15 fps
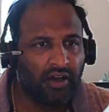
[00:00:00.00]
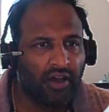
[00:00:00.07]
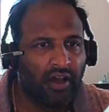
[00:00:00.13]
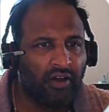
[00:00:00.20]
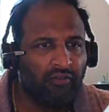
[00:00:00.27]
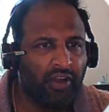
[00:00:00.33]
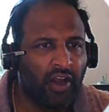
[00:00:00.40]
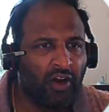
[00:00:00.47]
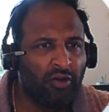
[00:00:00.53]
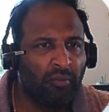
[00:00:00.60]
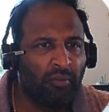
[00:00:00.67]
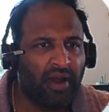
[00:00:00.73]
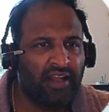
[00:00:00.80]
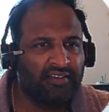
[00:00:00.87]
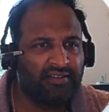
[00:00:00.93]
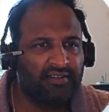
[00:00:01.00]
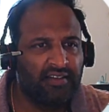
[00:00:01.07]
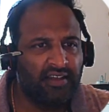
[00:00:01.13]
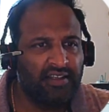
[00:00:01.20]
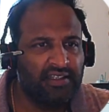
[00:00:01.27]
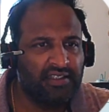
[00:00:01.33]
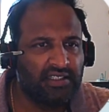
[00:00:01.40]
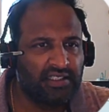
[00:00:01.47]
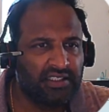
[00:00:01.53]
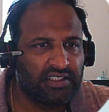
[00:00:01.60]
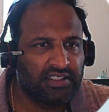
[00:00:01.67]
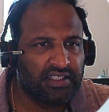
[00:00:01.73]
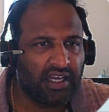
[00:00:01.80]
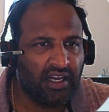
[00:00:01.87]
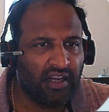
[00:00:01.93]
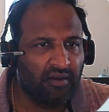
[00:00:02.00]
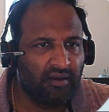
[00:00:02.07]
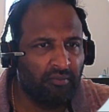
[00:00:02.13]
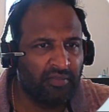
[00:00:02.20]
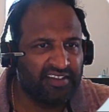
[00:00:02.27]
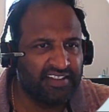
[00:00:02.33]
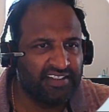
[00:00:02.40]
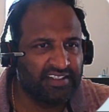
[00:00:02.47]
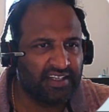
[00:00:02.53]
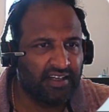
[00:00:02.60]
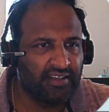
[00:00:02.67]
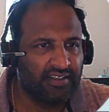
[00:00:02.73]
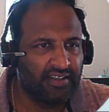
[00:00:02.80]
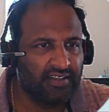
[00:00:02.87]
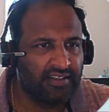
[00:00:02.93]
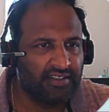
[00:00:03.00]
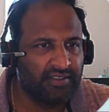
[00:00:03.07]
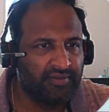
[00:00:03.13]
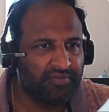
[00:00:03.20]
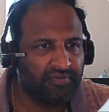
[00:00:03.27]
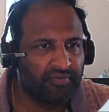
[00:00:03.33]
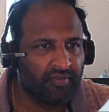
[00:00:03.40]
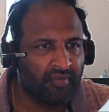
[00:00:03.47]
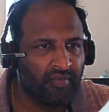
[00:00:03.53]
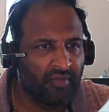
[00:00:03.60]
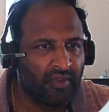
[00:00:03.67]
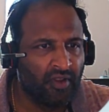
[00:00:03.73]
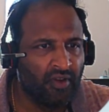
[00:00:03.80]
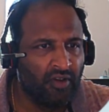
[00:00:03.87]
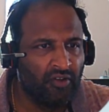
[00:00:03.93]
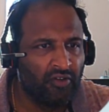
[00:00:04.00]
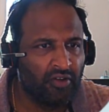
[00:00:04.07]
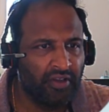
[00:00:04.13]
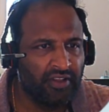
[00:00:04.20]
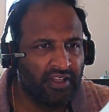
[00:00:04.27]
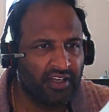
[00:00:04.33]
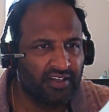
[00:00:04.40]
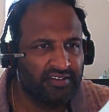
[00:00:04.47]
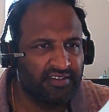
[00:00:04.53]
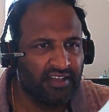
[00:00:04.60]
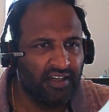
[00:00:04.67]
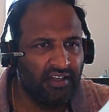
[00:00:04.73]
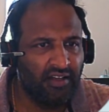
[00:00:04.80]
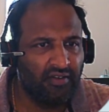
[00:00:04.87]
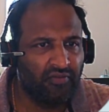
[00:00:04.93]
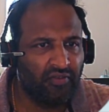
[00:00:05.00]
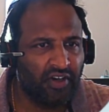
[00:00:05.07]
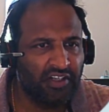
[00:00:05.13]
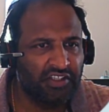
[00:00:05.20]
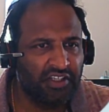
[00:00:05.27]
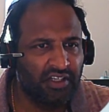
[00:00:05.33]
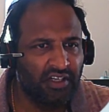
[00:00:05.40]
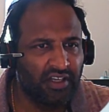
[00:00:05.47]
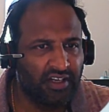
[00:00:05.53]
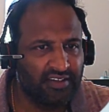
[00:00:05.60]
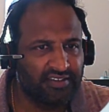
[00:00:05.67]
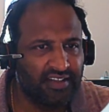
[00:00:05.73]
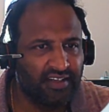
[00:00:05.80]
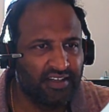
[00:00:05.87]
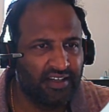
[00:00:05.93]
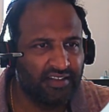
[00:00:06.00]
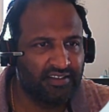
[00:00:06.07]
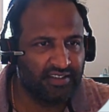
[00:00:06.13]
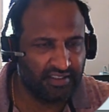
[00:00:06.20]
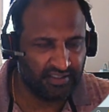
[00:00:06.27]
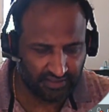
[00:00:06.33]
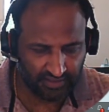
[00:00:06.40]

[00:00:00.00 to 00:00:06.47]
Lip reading: we have to pass the chat message content. So in the result, function result content